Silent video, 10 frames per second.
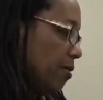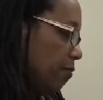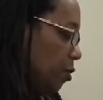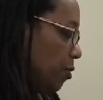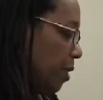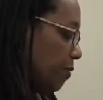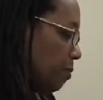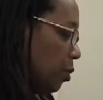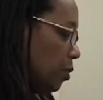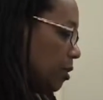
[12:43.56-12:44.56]
the photograph
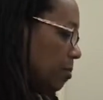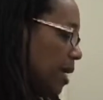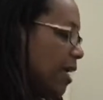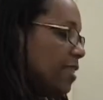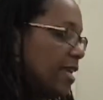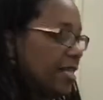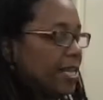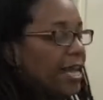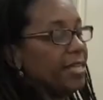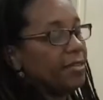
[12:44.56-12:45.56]
spoke to me, and then
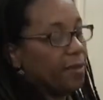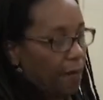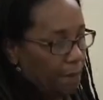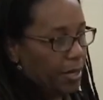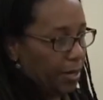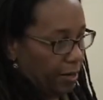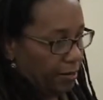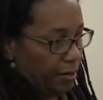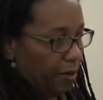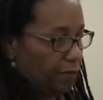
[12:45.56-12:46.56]
it ended up being
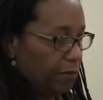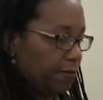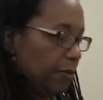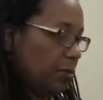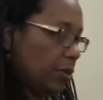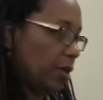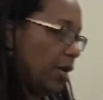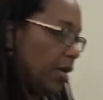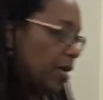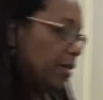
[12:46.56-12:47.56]
on the cover of the book.
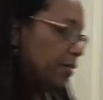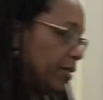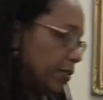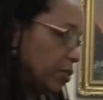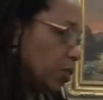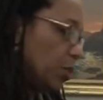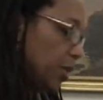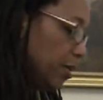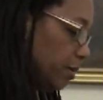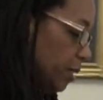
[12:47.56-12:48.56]
This
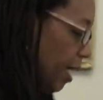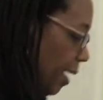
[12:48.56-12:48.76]
quilt I